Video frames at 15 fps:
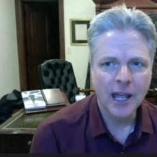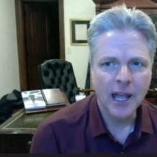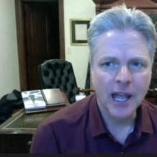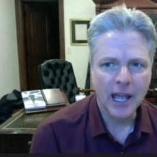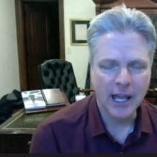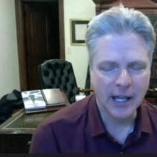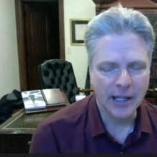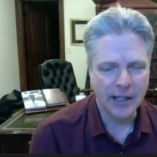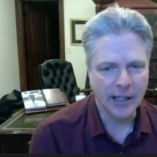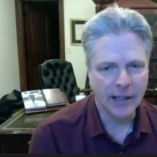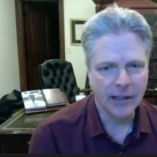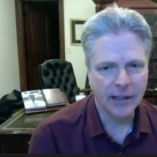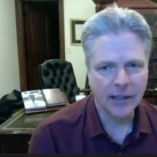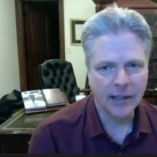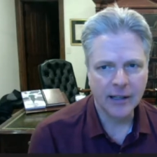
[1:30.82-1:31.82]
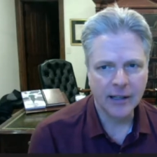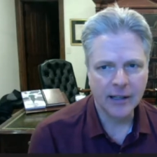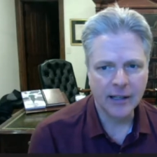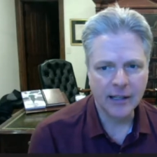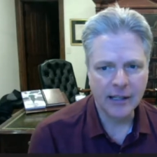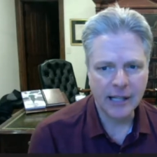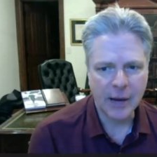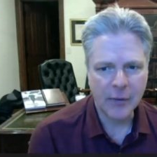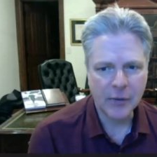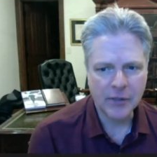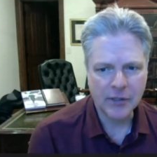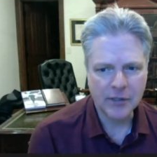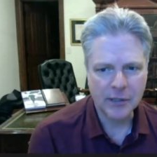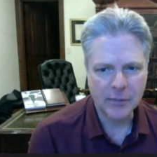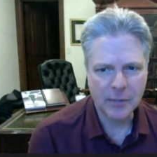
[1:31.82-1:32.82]
And that
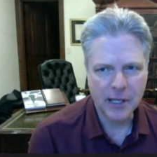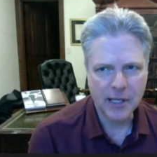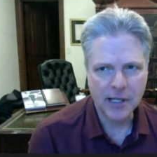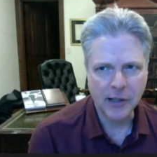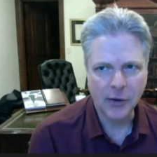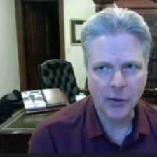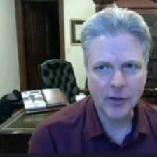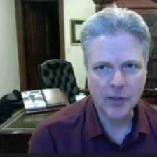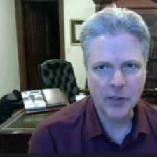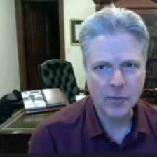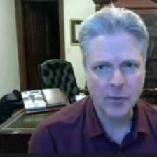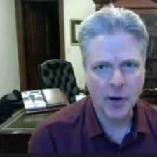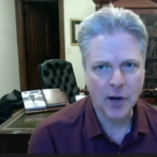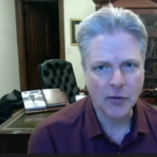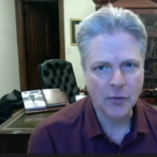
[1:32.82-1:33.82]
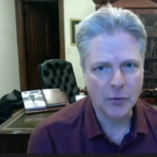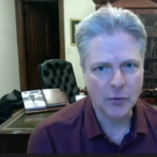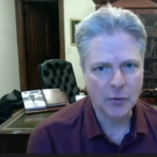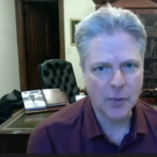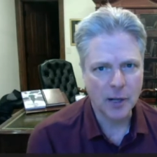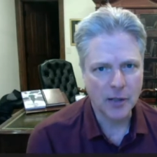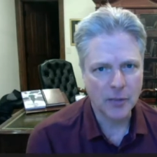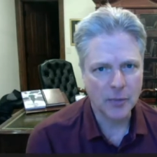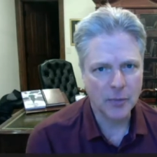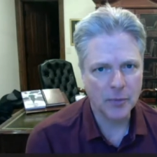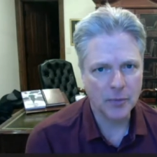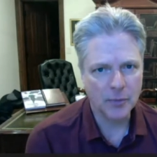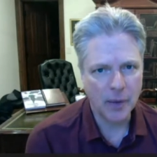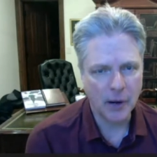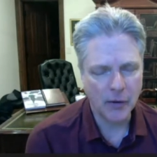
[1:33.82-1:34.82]
was to me the Christmas box was about
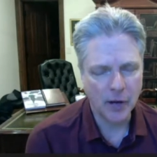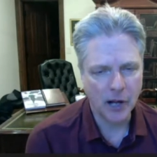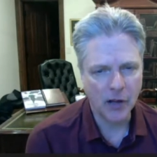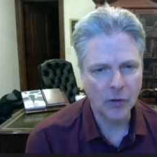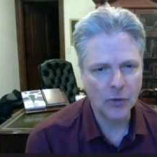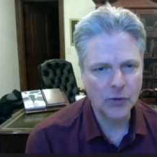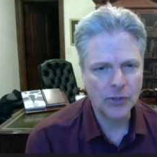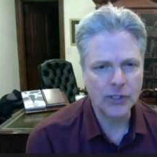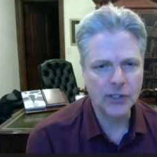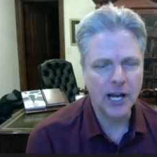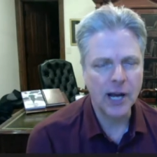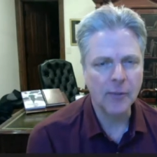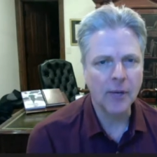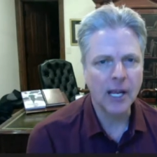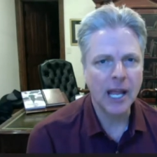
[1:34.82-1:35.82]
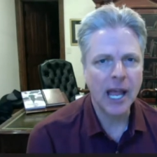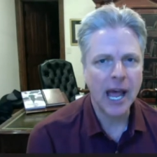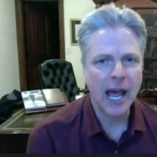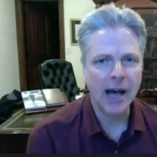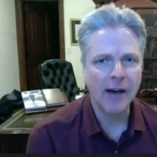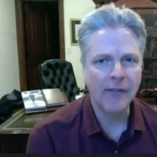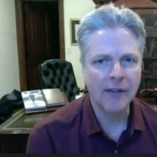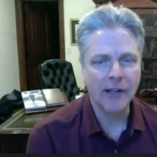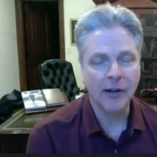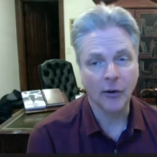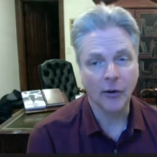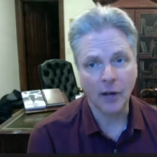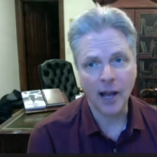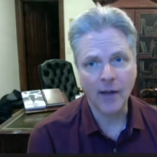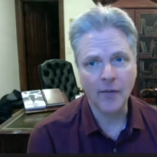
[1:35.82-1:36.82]
about not losing the time we have in our
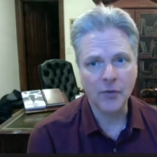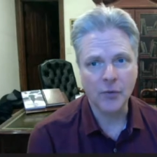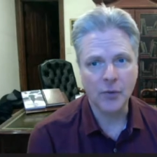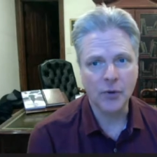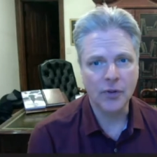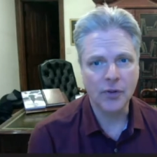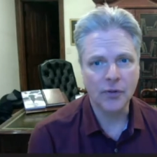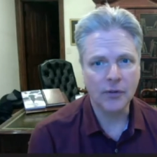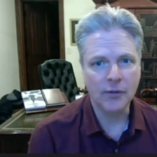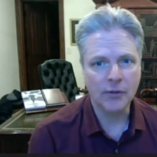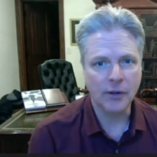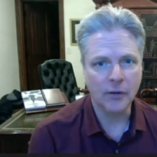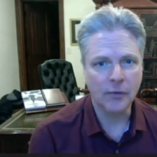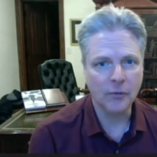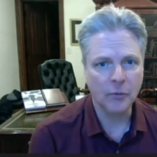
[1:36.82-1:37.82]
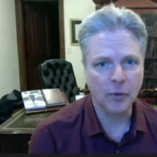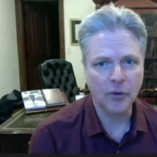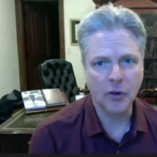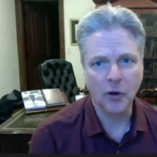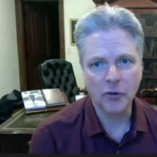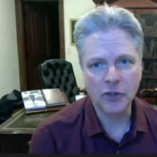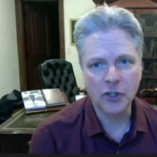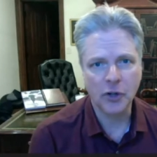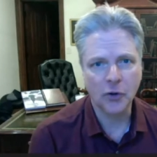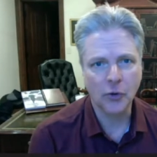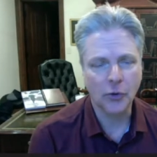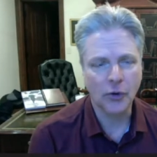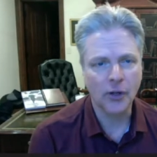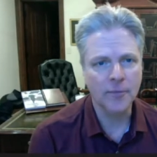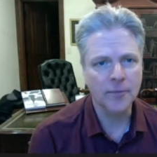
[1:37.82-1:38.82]
lives with you know with our
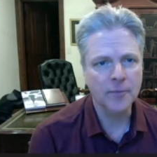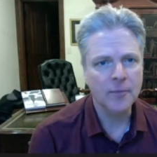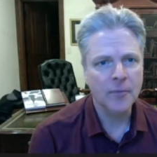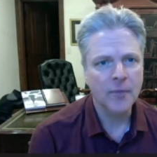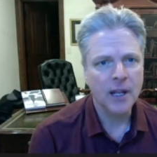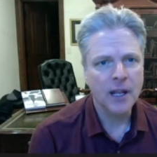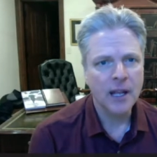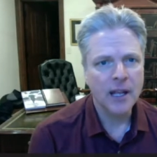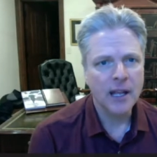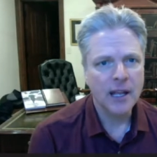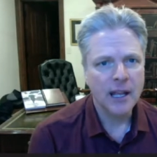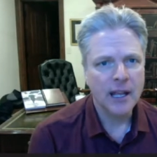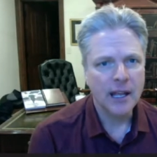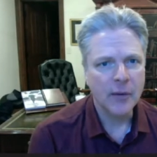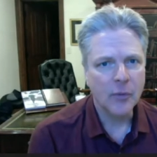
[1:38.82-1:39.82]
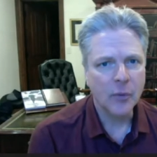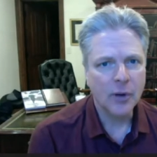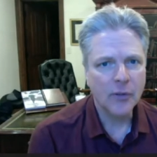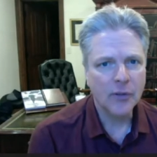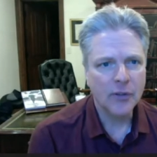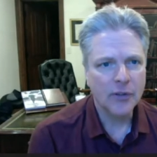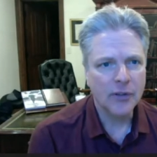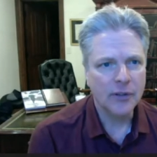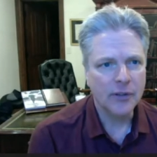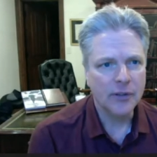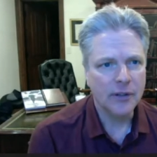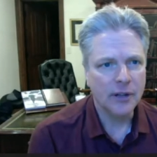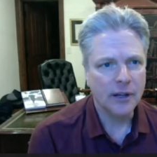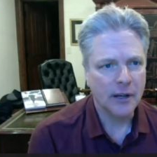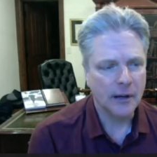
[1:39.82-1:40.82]
children. It wasn't
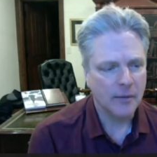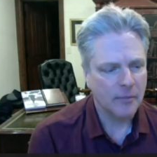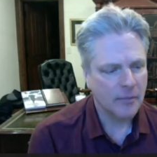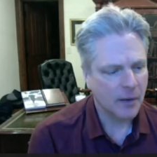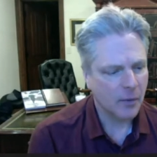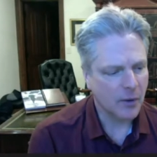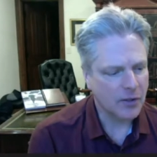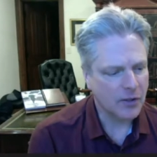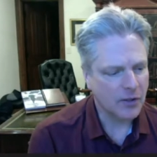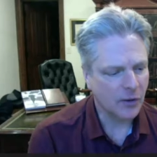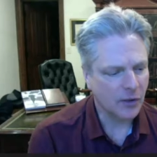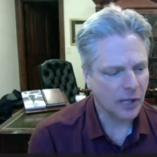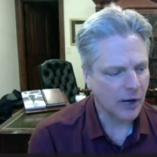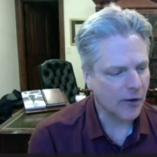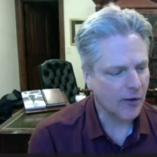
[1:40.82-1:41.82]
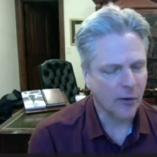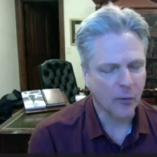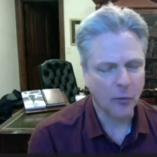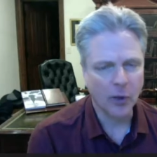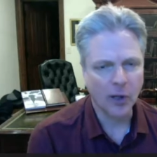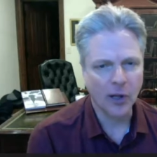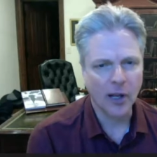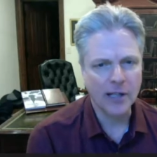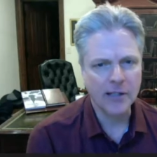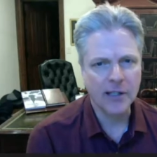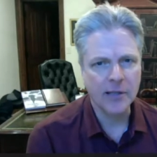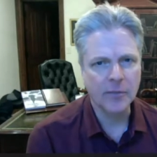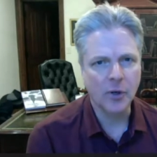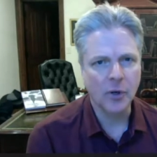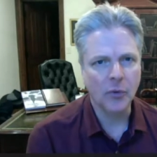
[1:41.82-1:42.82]
um, it wasn't until later that I realized the
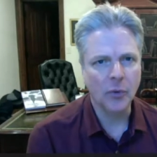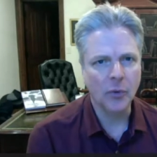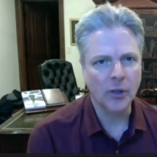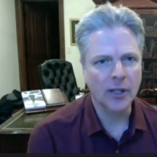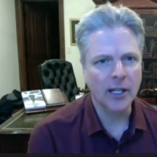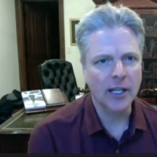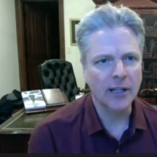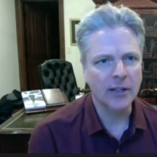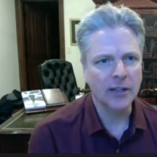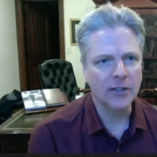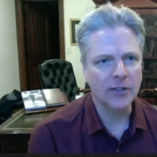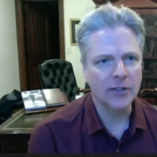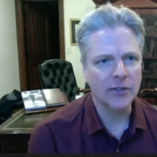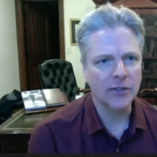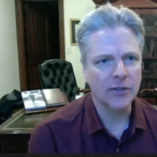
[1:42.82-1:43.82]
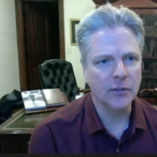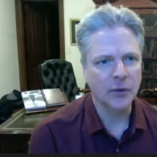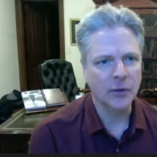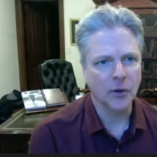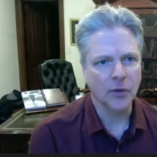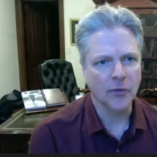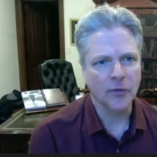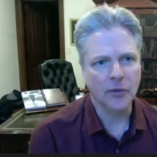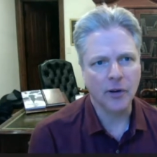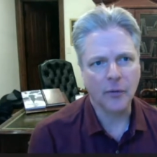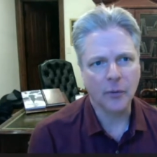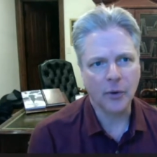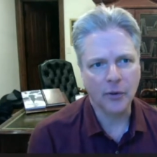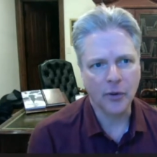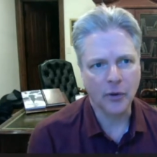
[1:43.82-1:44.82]
book really hit this nerve
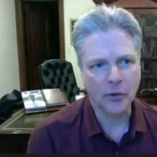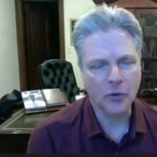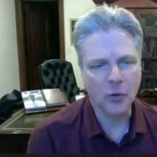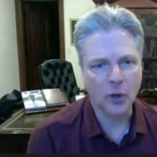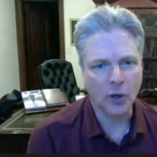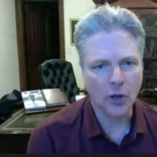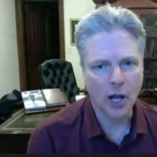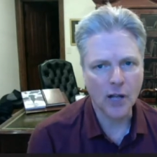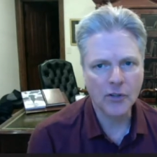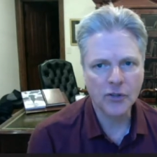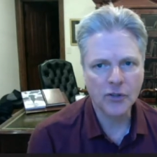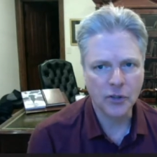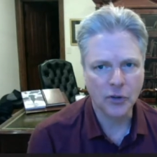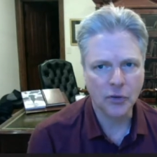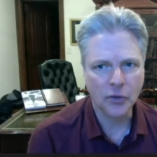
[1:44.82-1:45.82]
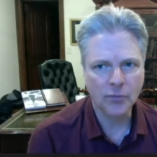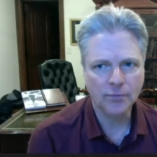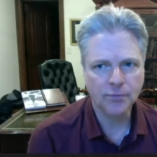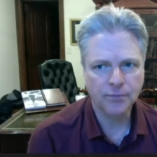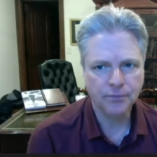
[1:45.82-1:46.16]
with those who had lost children